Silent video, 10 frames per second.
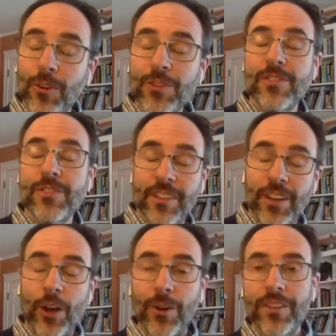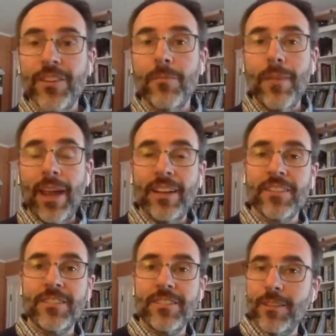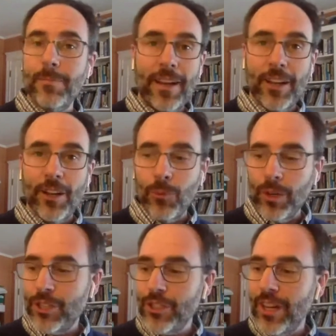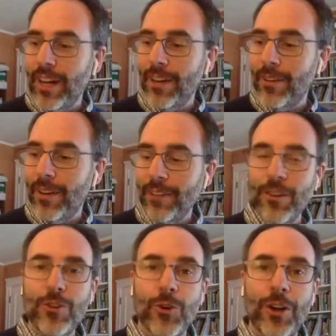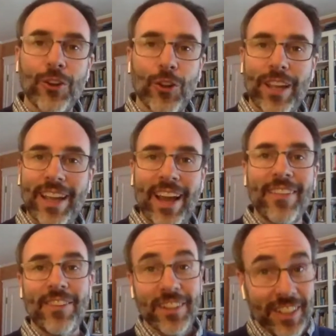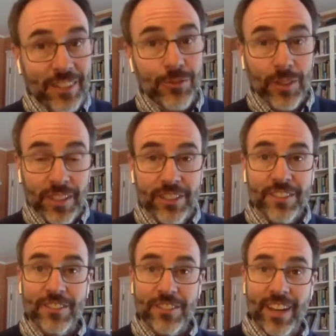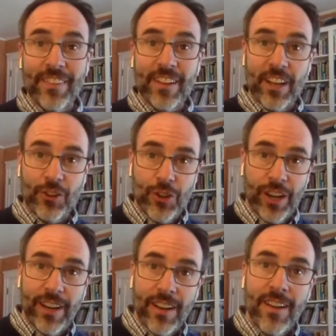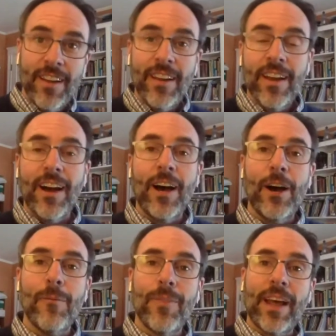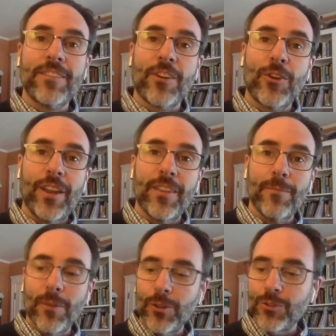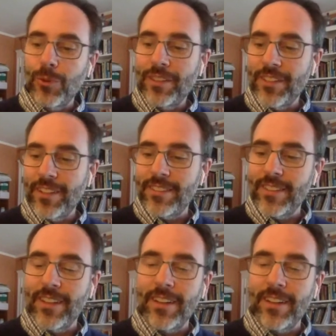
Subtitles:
first thing to note is that Maine is, depending on which inventory you're looking at, the least religious state in the country. That's according to the most recent